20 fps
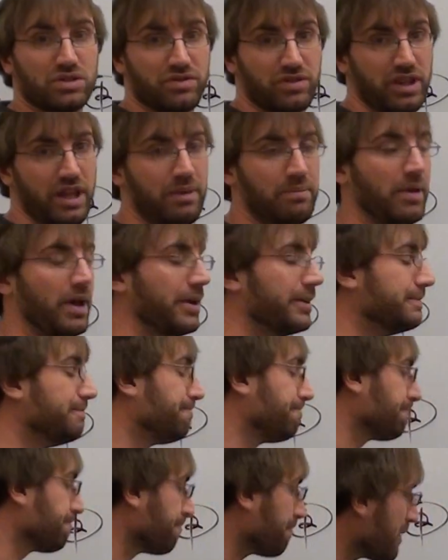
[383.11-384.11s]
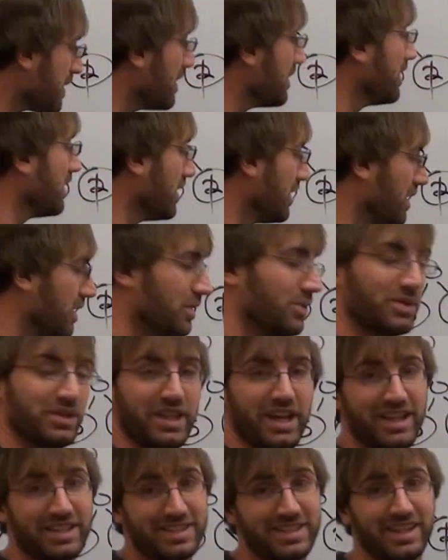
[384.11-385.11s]
for that matter. With
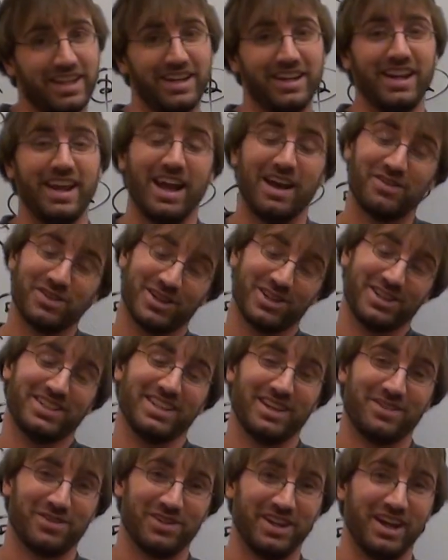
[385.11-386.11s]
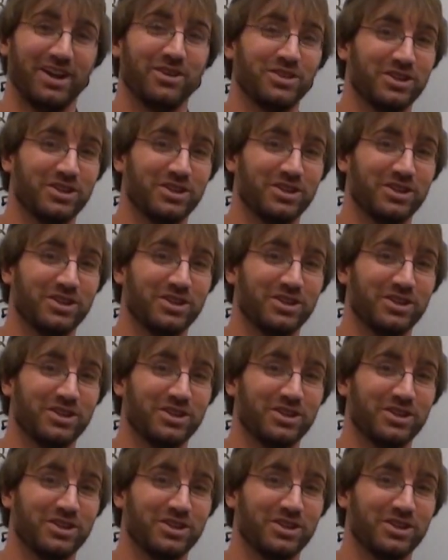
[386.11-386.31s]
that said, have a good day for now.